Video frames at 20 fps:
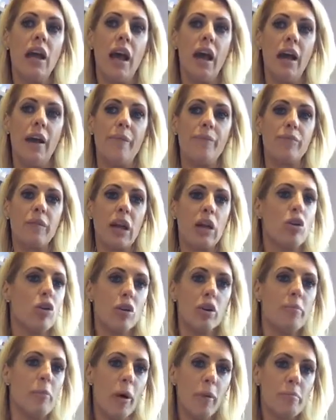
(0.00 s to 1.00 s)
it could
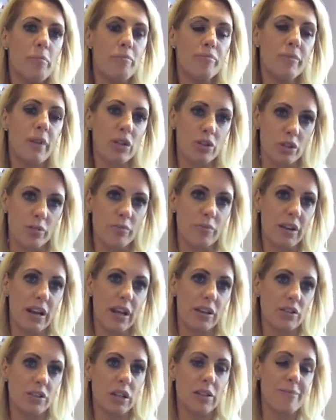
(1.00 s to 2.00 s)
come up as something
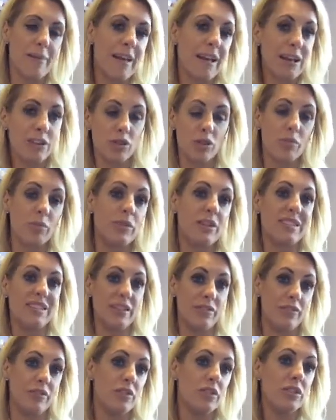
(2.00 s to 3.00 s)
else, or you may end up with a
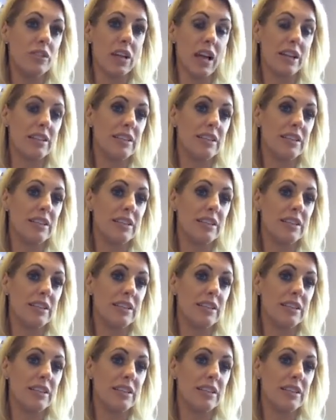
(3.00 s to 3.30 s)
different